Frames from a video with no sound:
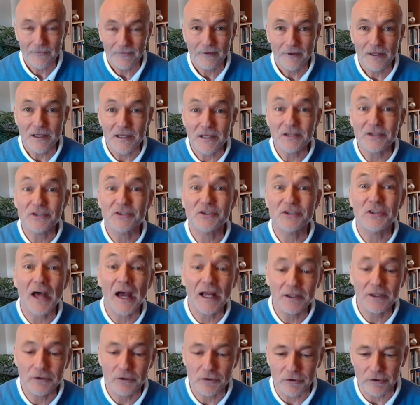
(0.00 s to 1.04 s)
He is
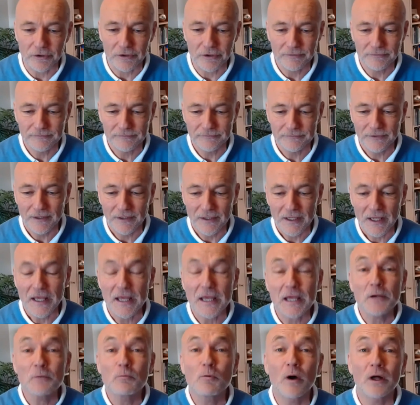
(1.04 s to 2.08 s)
that good.
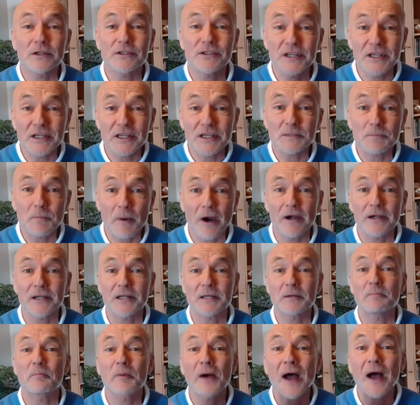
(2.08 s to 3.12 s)
He wants his
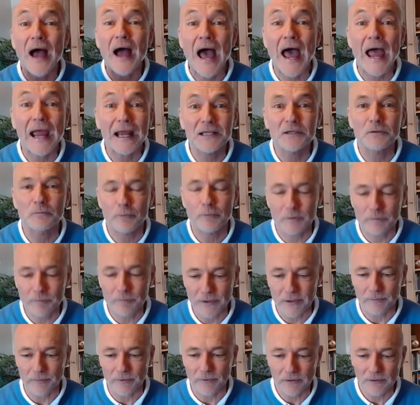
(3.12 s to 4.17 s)
party packed with
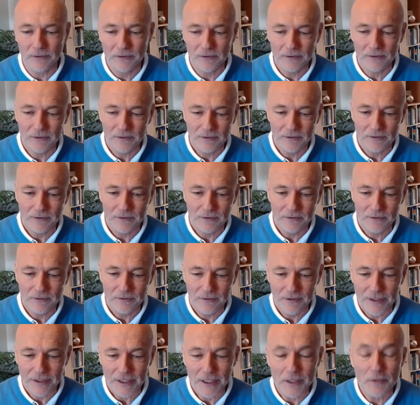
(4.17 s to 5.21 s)
people.
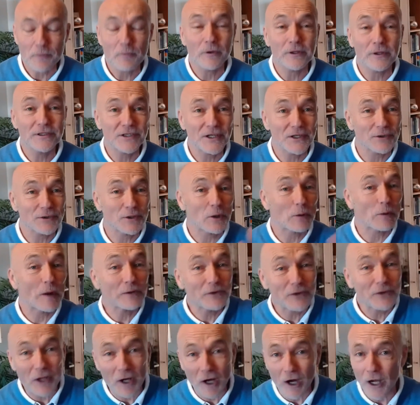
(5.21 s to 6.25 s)
He says, go out
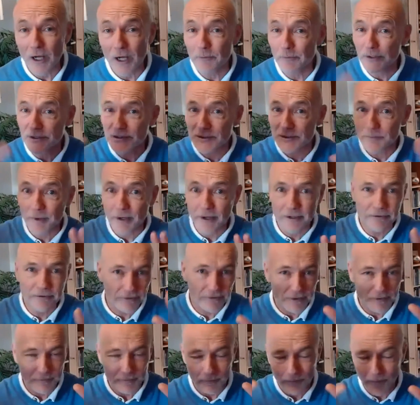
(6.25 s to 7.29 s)
to the highways, the
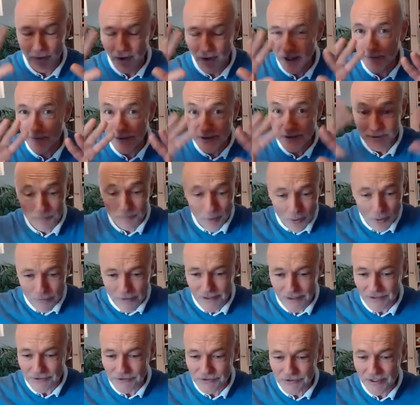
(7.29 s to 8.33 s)
byways, the
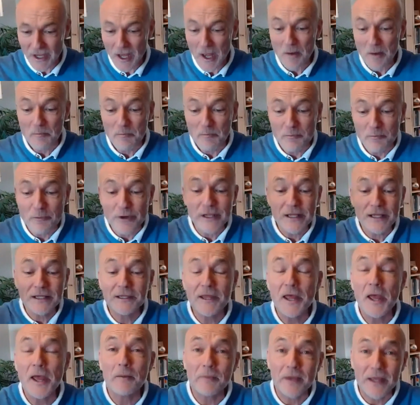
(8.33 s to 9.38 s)
bowrings, bring
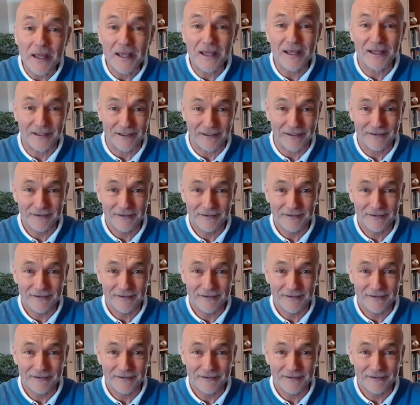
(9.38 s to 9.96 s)
them in.